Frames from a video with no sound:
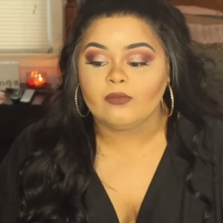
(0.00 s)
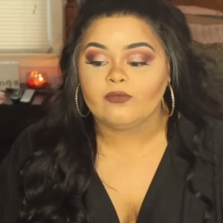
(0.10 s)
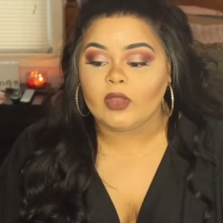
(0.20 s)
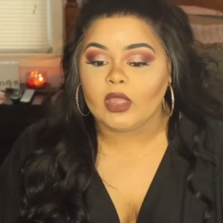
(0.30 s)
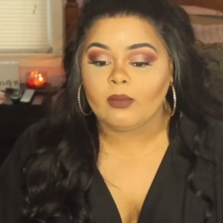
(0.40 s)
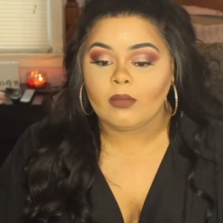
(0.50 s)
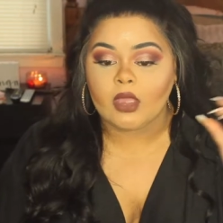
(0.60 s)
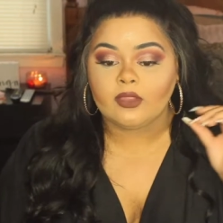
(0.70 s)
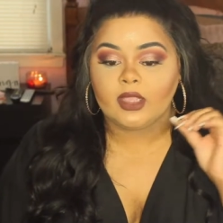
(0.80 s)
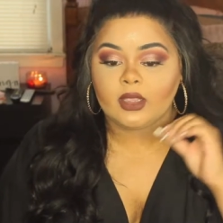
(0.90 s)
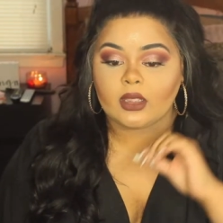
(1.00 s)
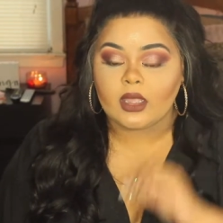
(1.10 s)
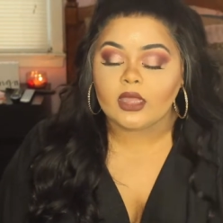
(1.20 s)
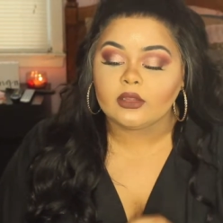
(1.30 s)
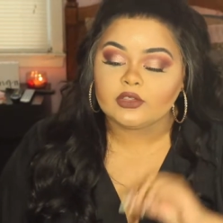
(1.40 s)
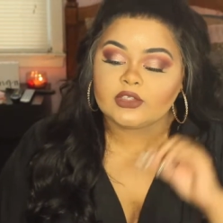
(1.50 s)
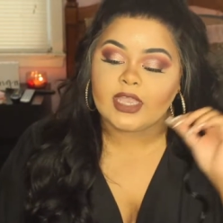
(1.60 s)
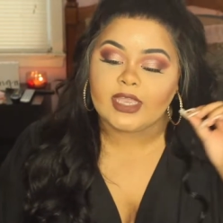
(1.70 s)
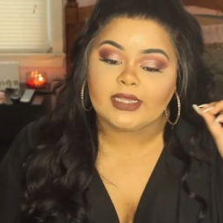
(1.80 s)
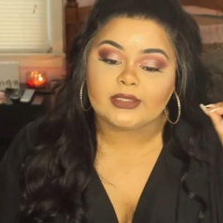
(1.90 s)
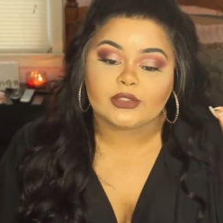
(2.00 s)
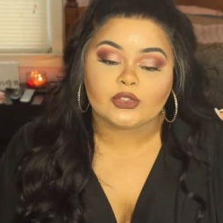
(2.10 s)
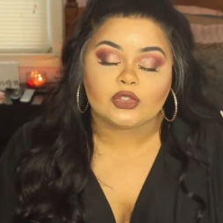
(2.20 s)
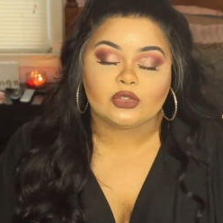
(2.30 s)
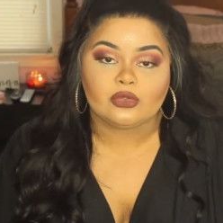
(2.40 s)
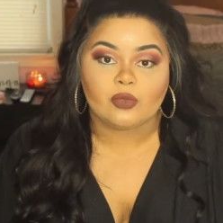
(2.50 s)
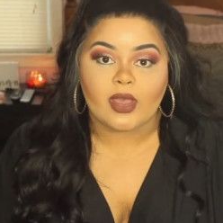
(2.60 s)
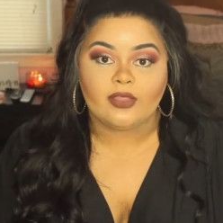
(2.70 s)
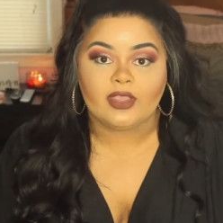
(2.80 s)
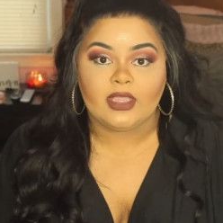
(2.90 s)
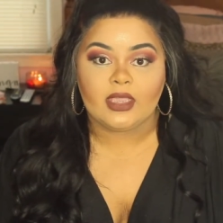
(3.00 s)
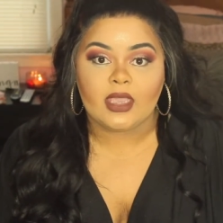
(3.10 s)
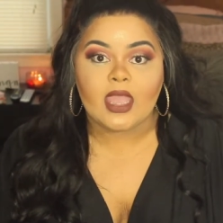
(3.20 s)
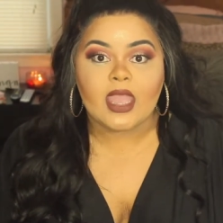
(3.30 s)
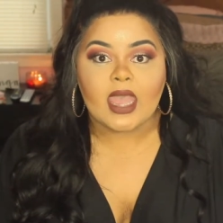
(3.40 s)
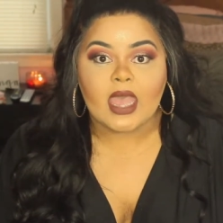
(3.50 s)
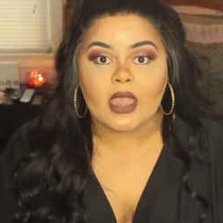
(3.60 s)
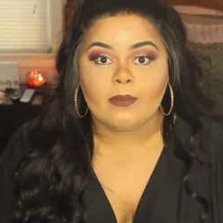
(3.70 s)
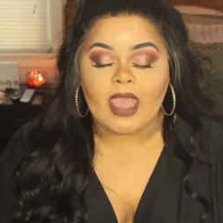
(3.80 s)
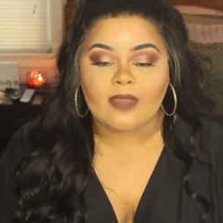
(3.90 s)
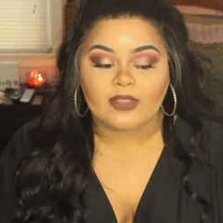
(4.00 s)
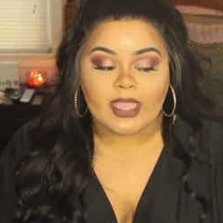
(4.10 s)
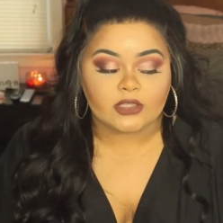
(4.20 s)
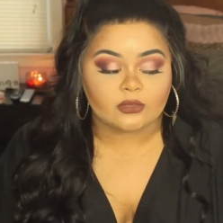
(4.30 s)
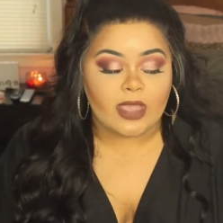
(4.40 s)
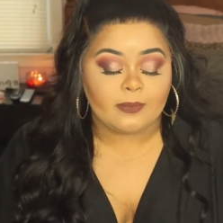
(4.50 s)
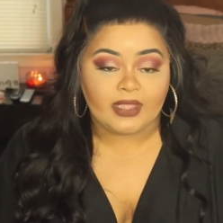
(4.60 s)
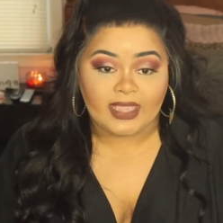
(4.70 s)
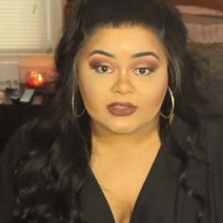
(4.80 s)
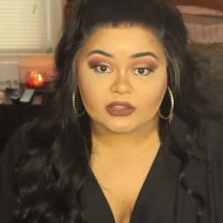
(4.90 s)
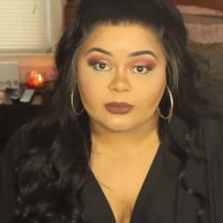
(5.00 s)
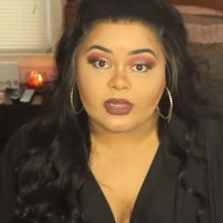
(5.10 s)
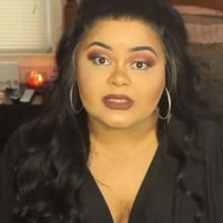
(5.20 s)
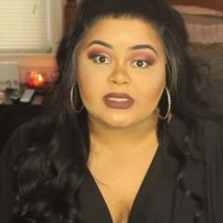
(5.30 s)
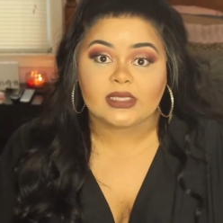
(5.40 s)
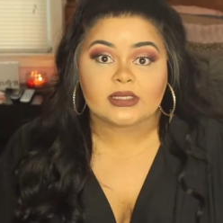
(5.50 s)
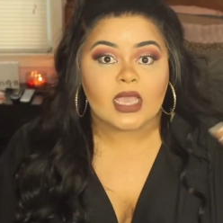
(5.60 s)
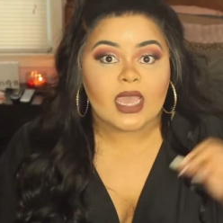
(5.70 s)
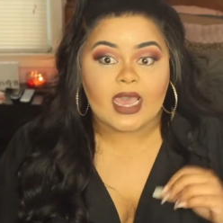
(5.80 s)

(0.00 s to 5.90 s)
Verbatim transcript: from the color shades to the actual application process.